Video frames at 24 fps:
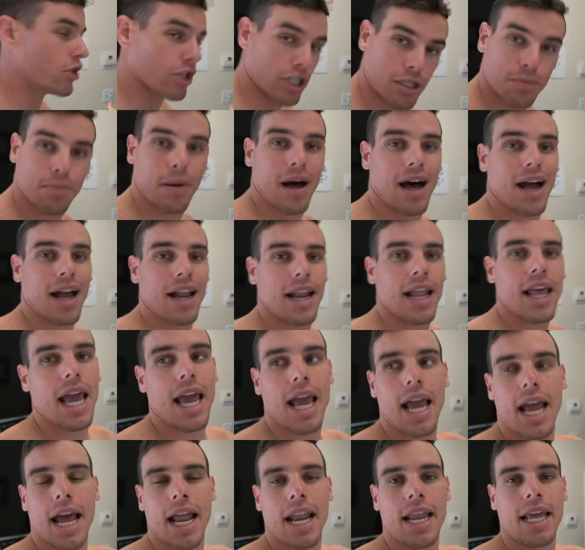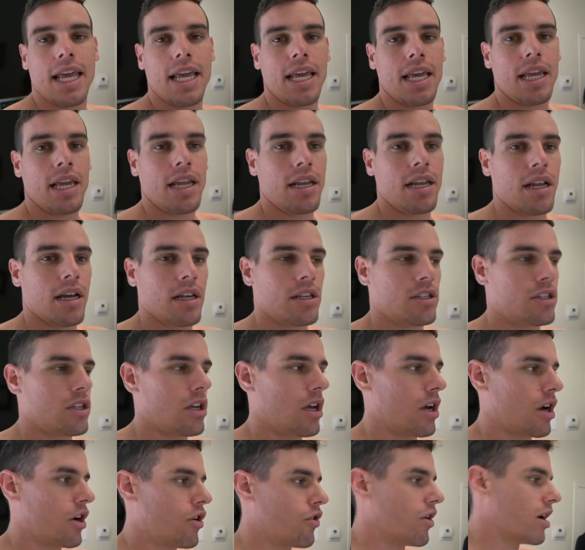Your spine. And he does
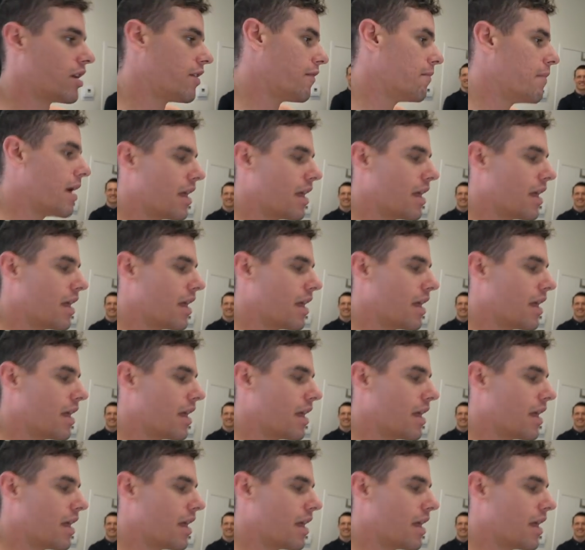a corrective